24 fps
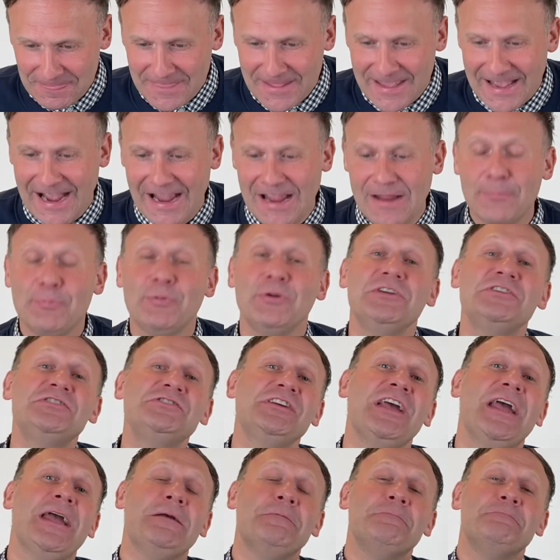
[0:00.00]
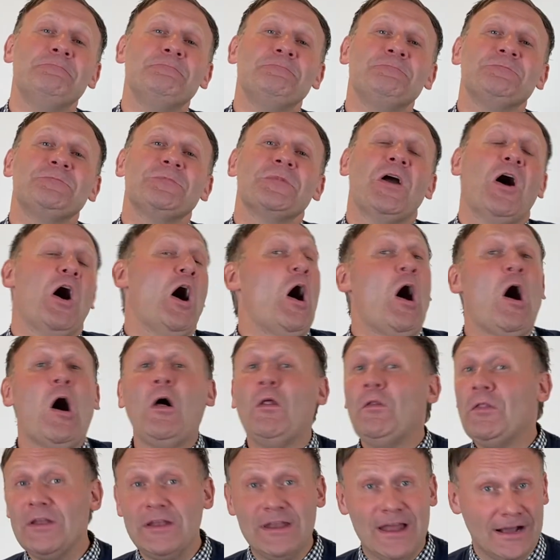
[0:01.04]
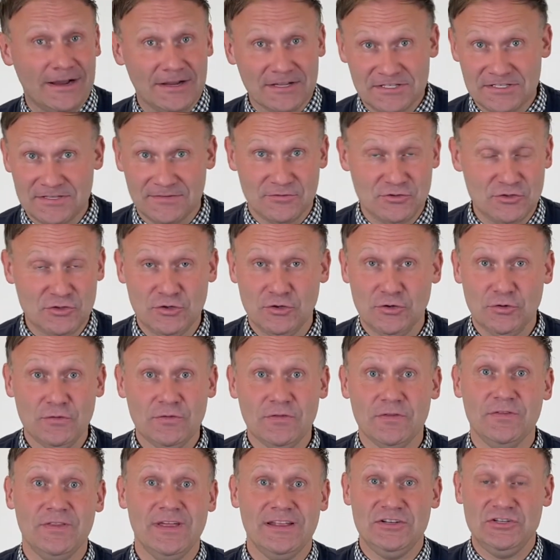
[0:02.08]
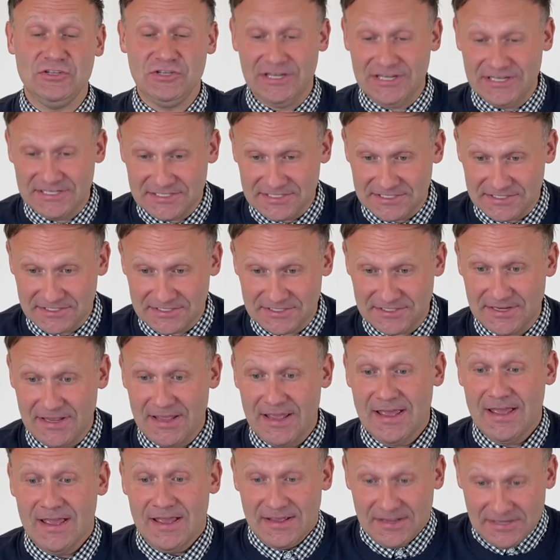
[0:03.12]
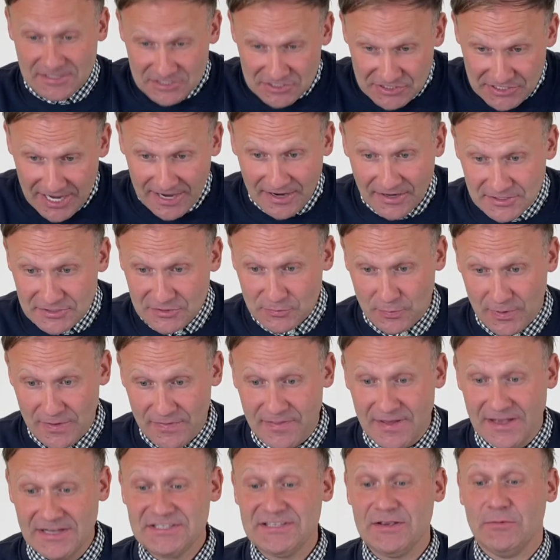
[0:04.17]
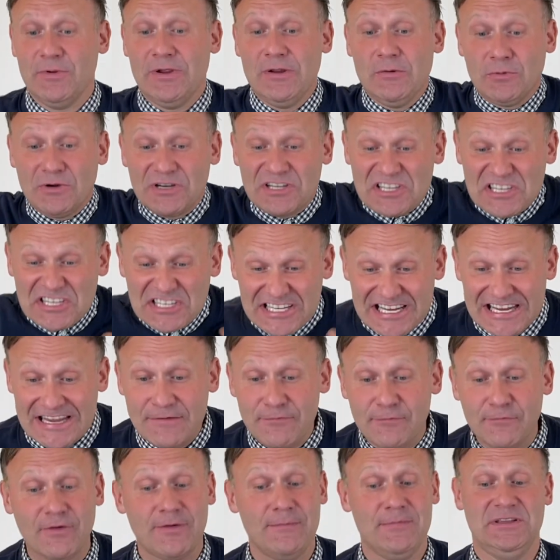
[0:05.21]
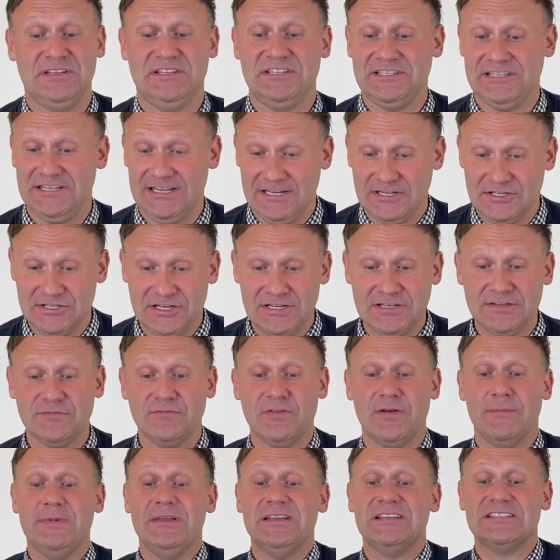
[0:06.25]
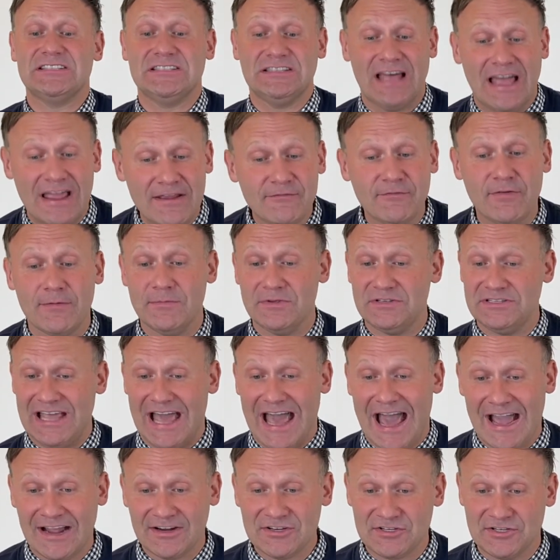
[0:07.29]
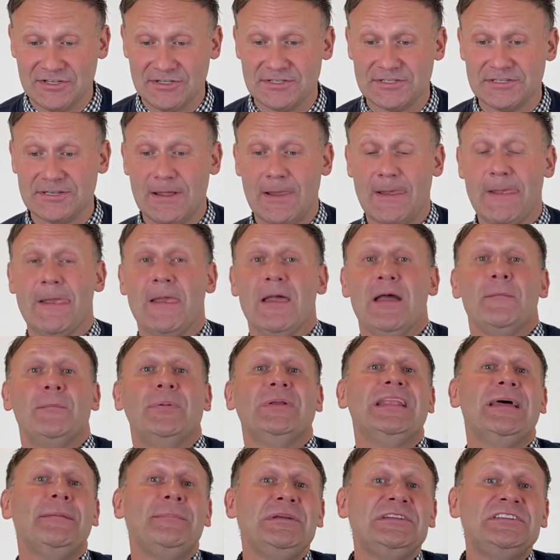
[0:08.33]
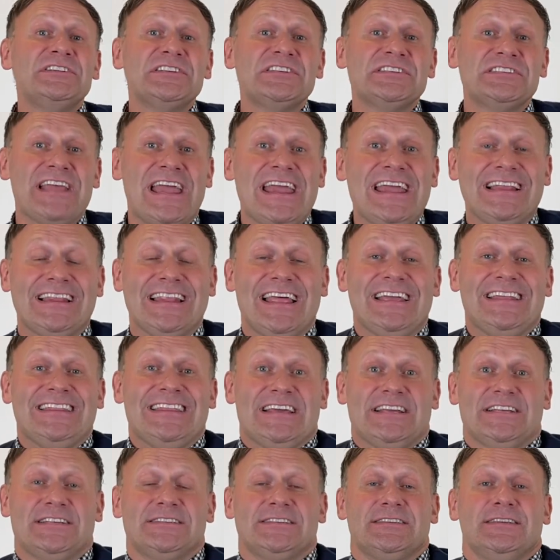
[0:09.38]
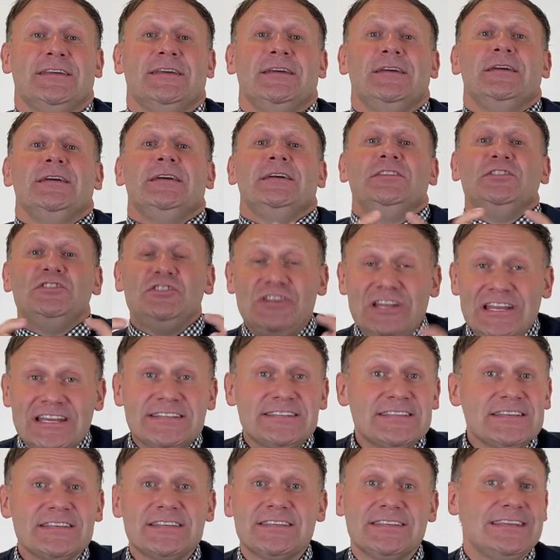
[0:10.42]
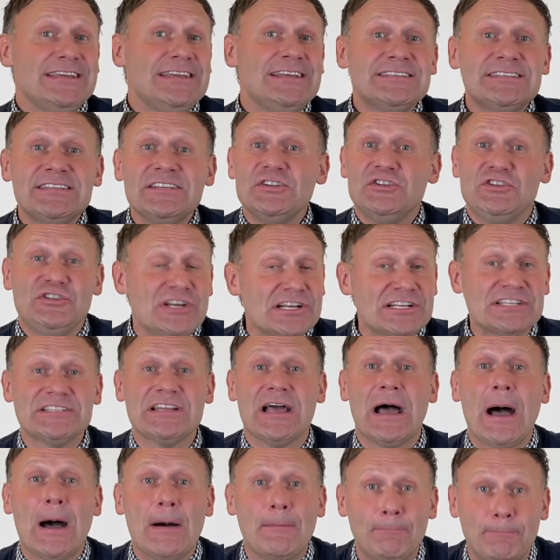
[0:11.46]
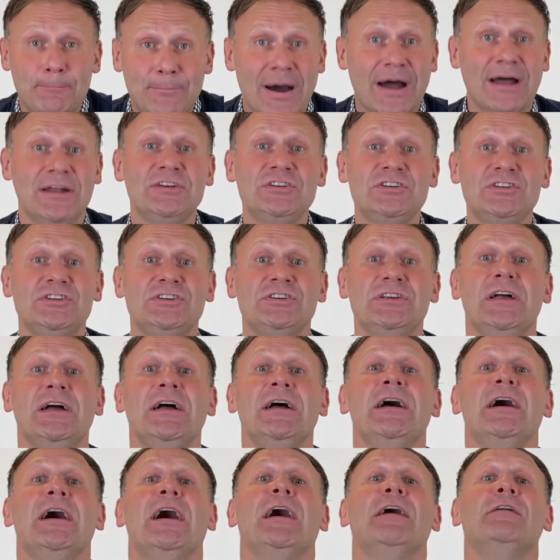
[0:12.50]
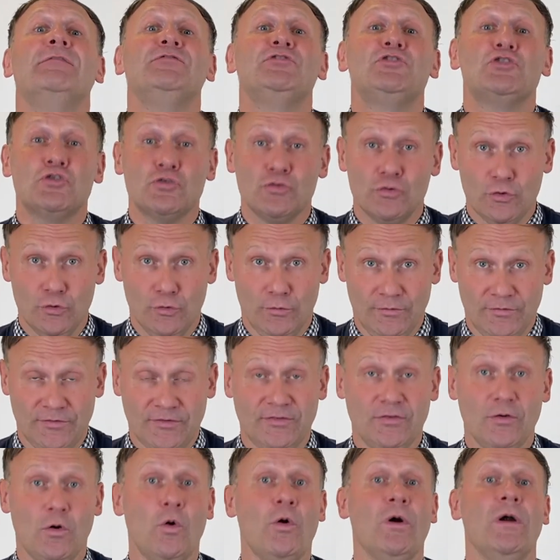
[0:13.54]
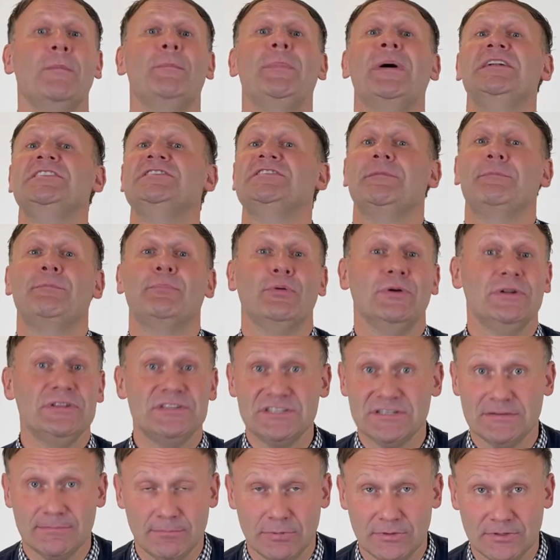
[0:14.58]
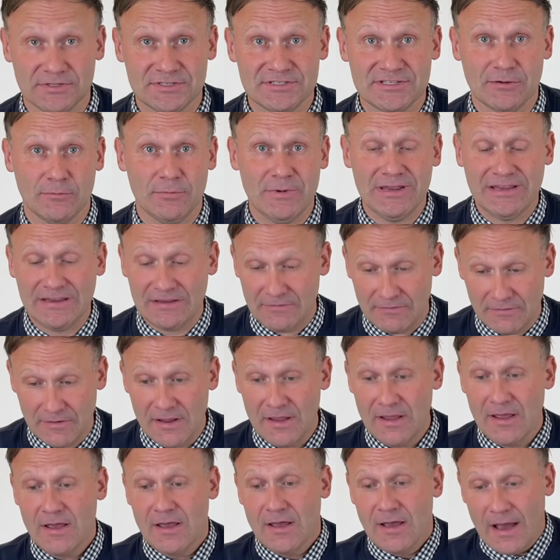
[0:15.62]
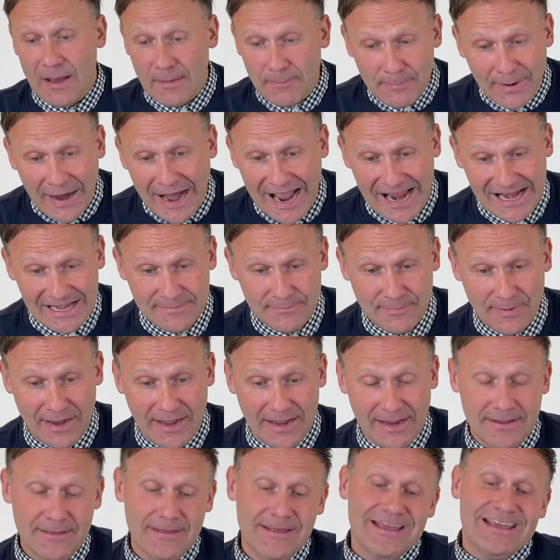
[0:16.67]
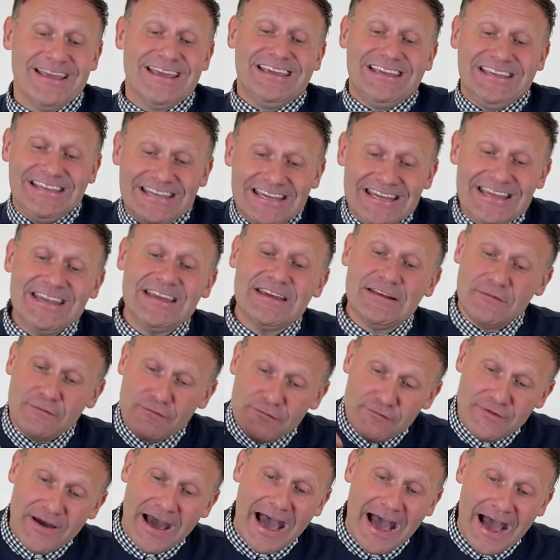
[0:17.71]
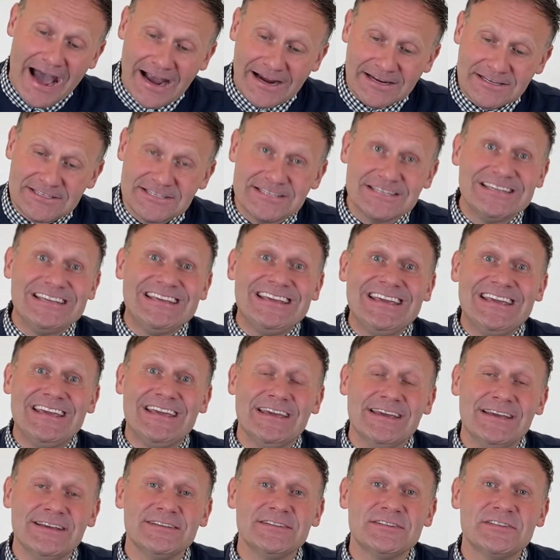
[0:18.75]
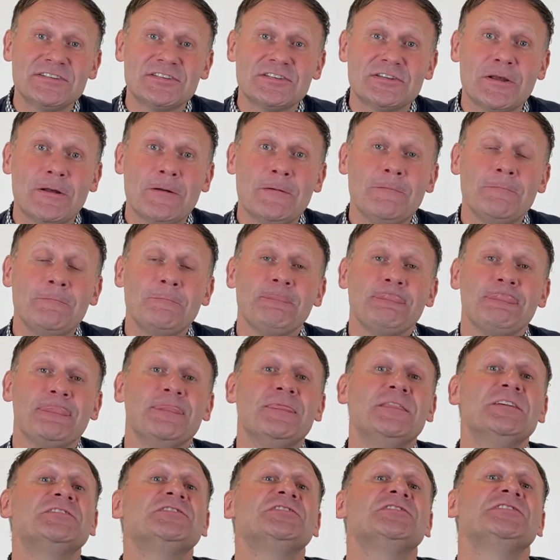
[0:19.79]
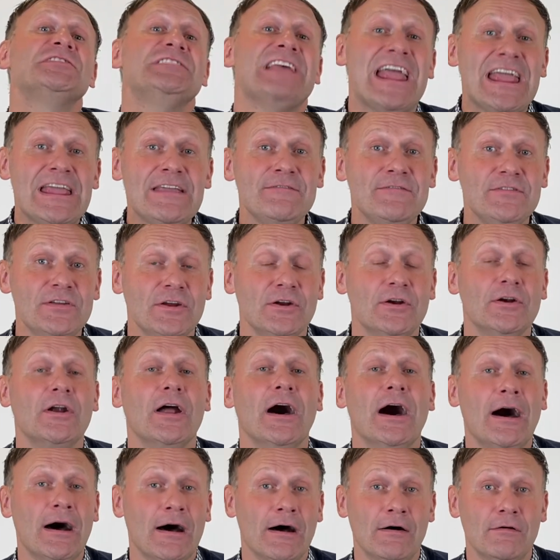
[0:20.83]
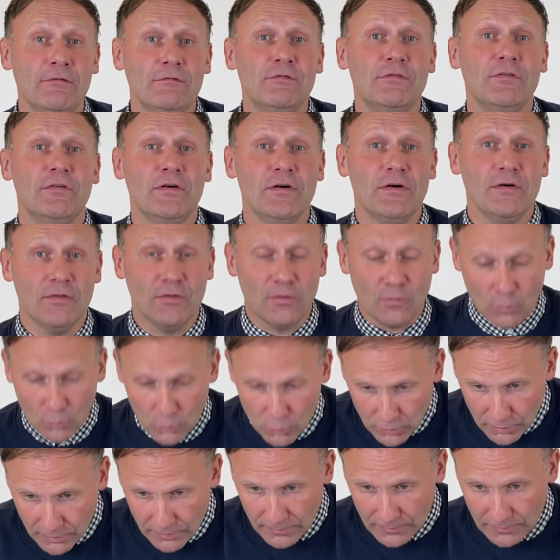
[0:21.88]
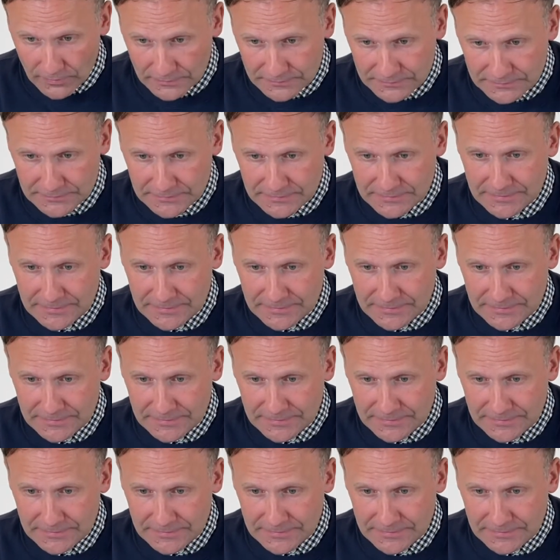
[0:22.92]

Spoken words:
I appreciate all the nuggets of truth that Jesus shares with us, that we receive from his teachings, from his life, from his actions. But let me just say it like this. Jesus isn't just a bunch of truths or a bunch of principles that we can abide by. He, in fact, is the Savior of the world,